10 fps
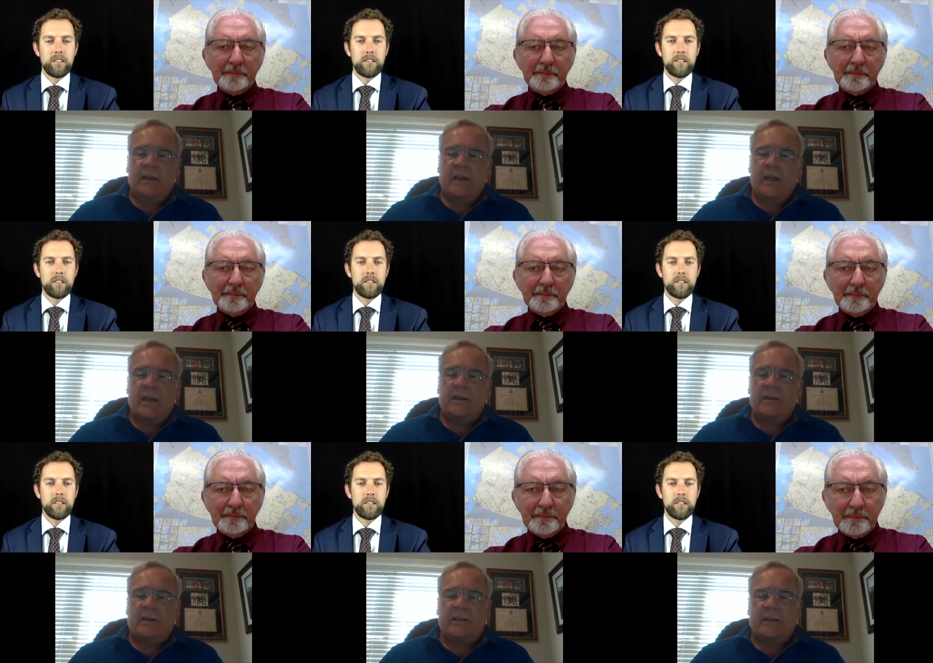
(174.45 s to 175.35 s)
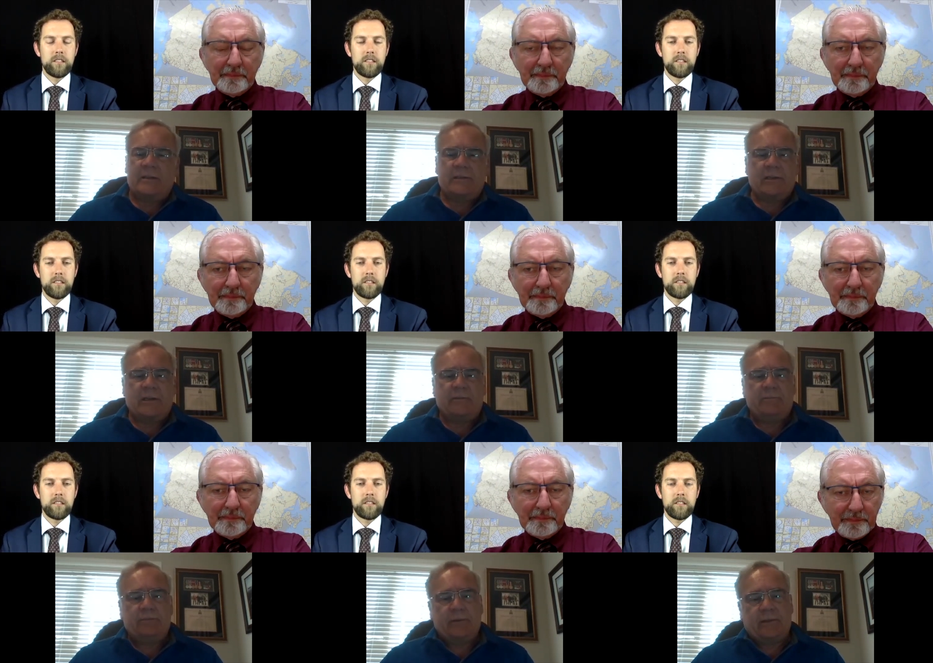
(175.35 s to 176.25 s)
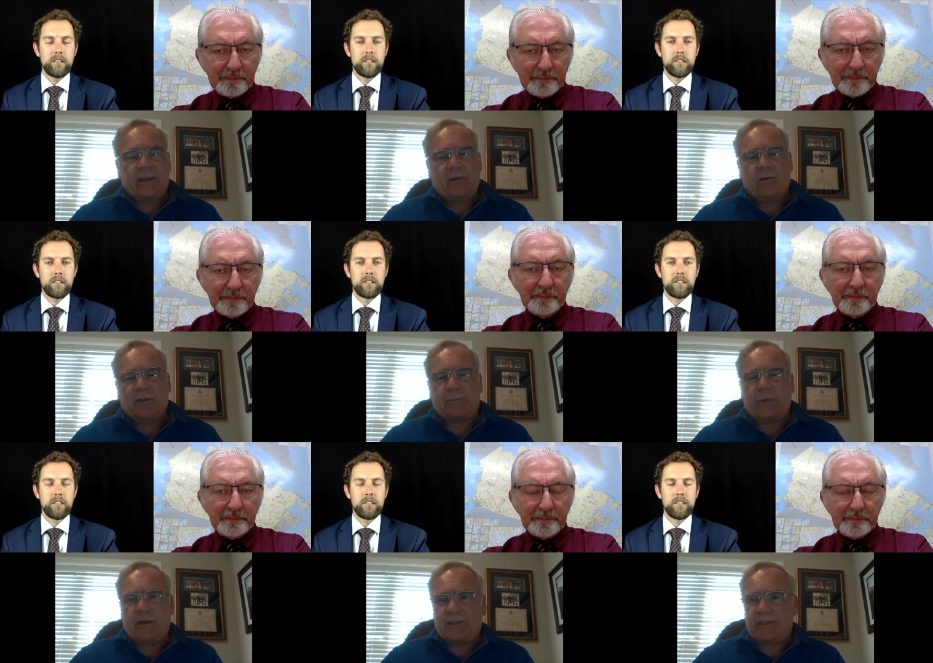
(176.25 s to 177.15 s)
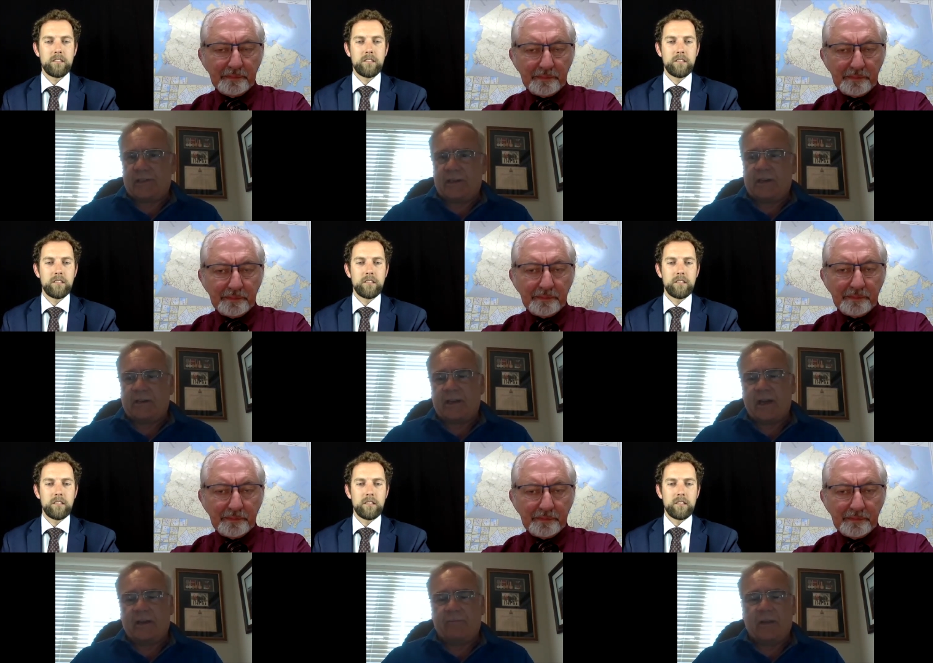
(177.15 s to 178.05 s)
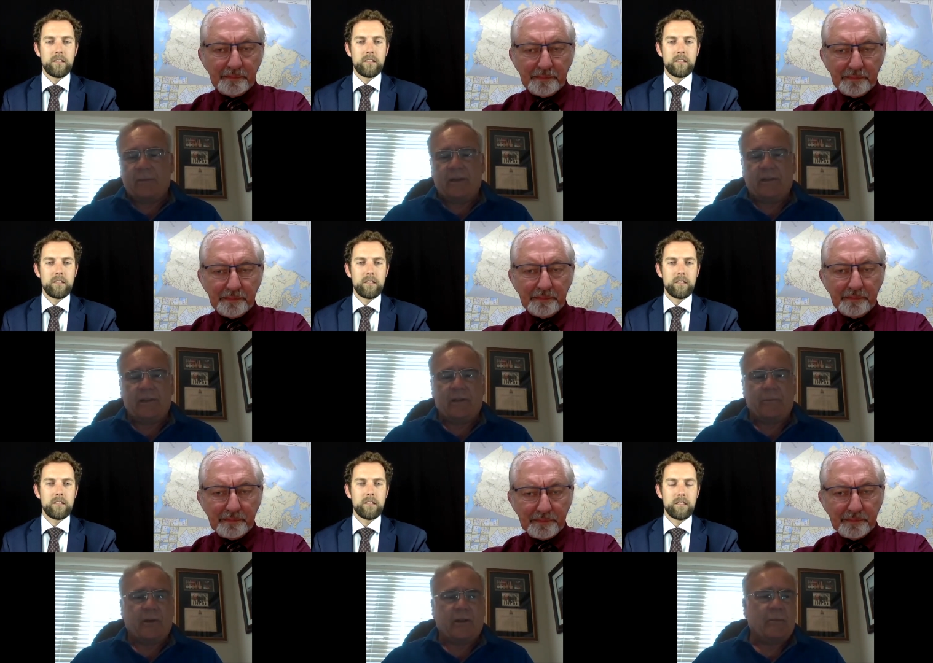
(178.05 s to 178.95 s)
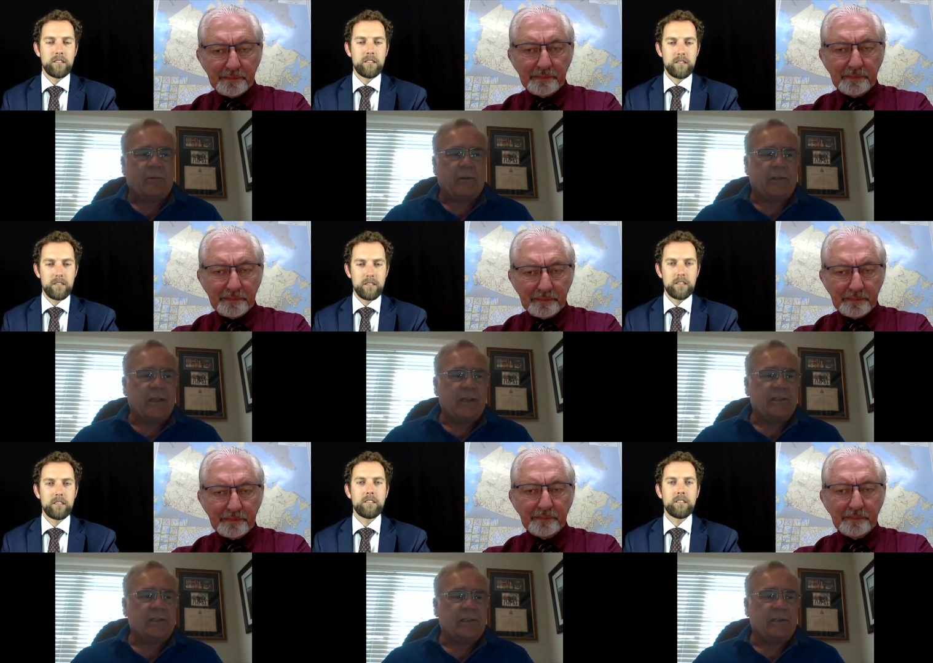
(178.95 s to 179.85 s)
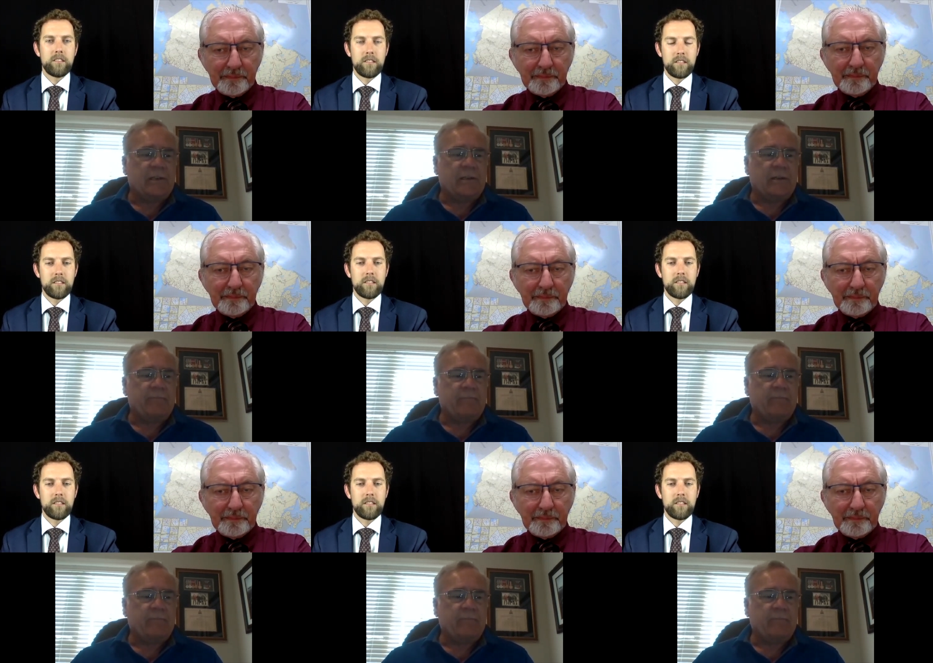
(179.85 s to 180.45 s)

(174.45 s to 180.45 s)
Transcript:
Speaker 1: And uh, that... Um, That whole experience uh, kind of made me think about a couple of things, and um,